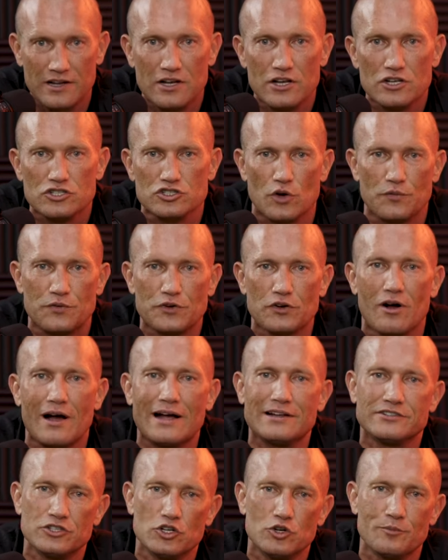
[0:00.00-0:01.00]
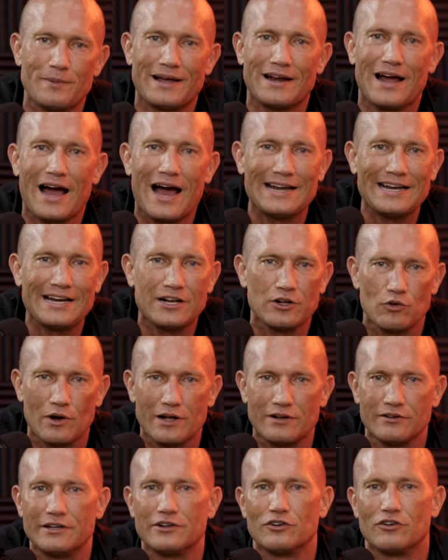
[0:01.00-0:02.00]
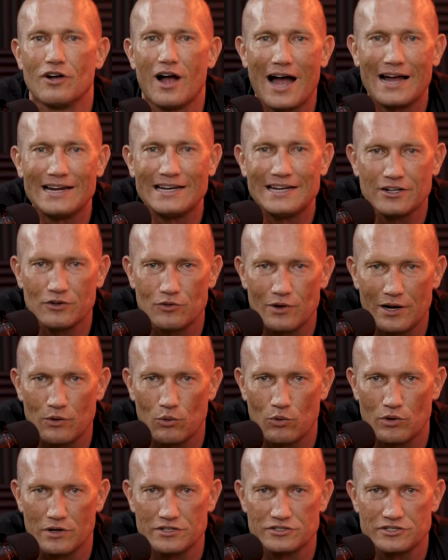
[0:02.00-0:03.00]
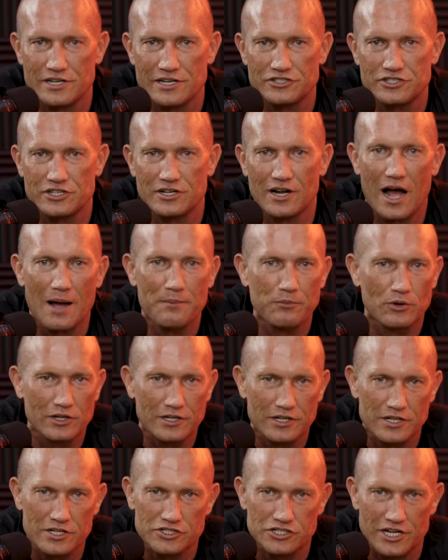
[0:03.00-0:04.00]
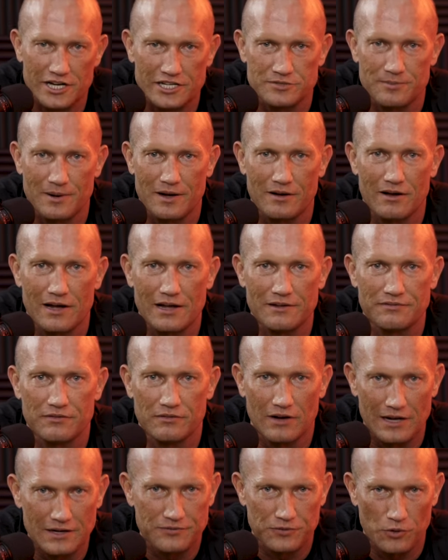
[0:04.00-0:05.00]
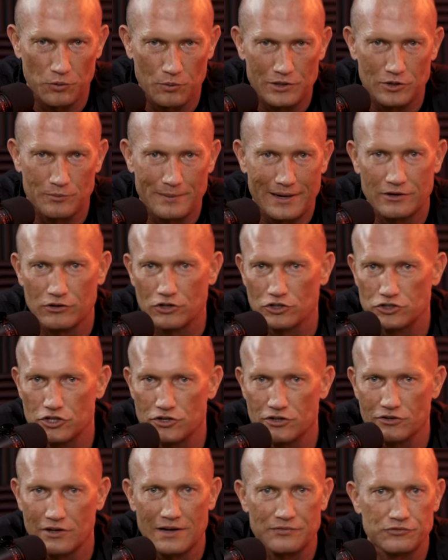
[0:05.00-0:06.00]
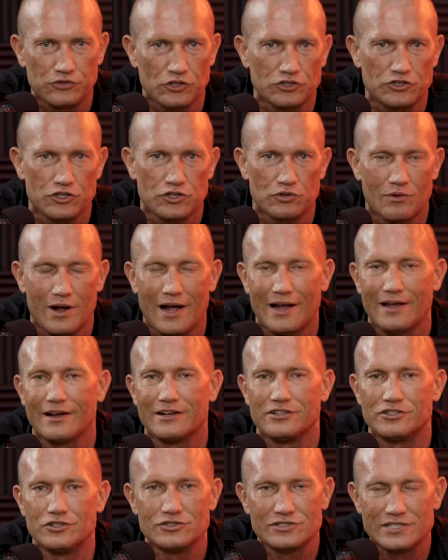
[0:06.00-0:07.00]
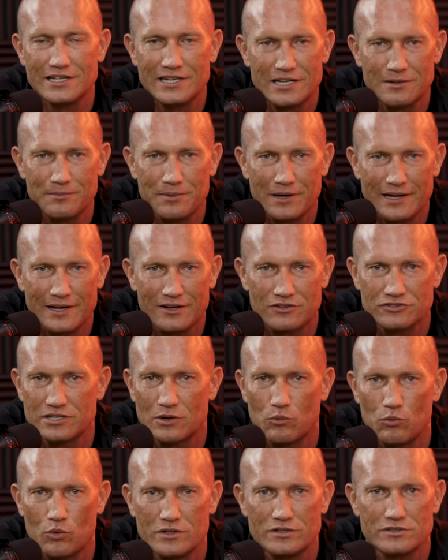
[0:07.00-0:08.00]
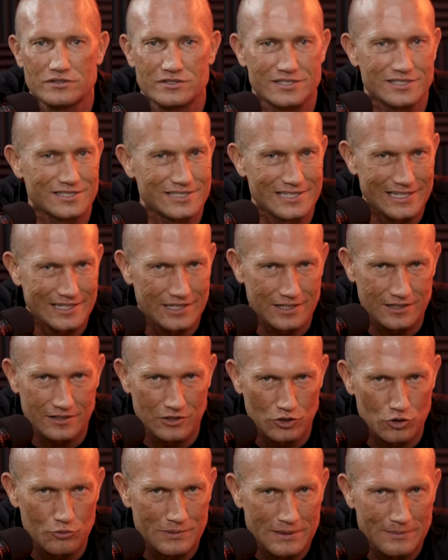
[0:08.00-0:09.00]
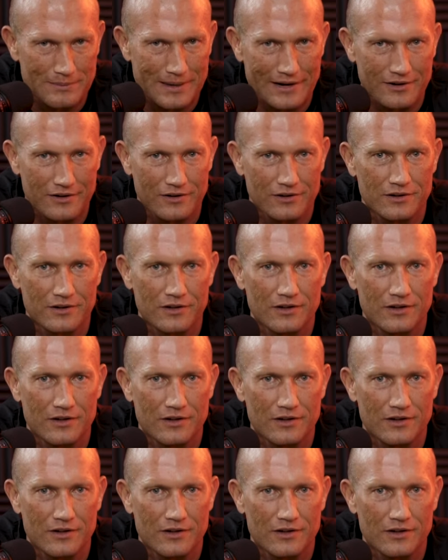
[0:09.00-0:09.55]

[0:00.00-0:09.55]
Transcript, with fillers: So if you're like, dude, man, I need a great leader, I need a great organization, I'm looking to change my life. Like for real, man, look to the left, look to the right. Like, do you see anybody else that wants to see you be better?